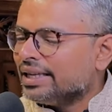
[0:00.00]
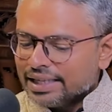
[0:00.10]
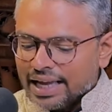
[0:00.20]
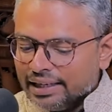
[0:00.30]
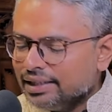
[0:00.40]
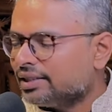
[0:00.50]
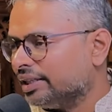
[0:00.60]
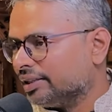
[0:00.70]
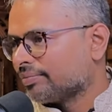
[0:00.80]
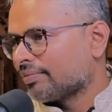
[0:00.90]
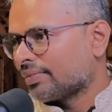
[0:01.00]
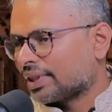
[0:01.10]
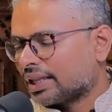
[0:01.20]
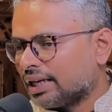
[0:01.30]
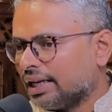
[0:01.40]
See,
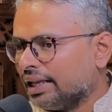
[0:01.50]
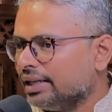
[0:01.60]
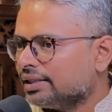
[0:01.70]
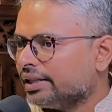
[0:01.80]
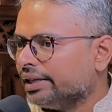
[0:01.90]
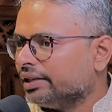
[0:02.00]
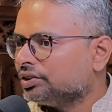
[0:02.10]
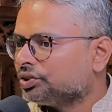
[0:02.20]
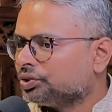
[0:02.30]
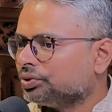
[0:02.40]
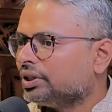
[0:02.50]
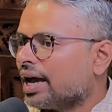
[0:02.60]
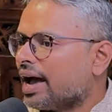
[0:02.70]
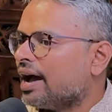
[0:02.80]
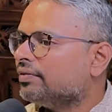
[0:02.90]
anything should
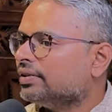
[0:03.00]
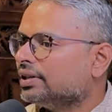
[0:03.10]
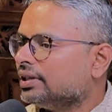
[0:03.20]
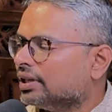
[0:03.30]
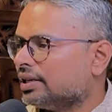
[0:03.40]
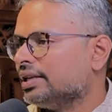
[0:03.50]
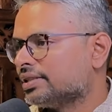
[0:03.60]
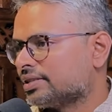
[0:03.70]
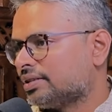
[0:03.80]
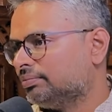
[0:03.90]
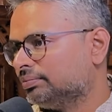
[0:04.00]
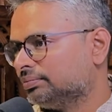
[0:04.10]
have a learning system.